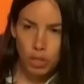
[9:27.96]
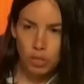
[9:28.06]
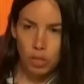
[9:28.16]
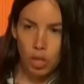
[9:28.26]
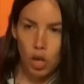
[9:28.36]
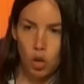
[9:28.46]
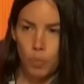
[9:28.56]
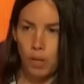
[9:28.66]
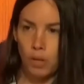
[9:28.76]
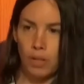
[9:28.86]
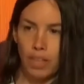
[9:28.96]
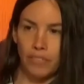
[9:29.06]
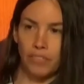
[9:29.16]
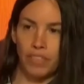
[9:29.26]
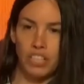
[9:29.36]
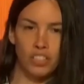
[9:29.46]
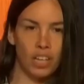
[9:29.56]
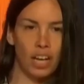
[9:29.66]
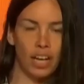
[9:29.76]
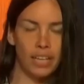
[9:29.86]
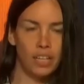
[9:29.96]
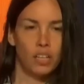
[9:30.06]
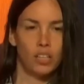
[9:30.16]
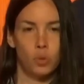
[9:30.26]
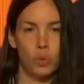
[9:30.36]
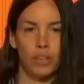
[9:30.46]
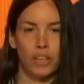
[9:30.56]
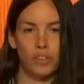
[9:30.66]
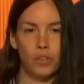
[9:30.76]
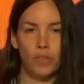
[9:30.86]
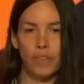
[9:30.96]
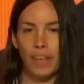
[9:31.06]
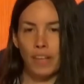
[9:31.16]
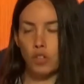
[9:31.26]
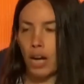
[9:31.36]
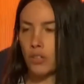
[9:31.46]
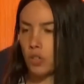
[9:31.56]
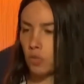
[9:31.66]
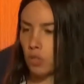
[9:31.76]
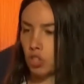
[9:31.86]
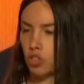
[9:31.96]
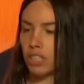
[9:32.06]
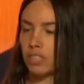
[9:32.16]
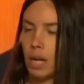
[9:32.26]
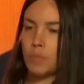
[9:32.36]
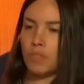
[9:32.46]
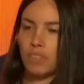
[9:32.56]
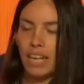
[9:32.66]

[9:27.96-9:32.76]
rates low, but they have inflation high, so what do? Then they try to restrict types of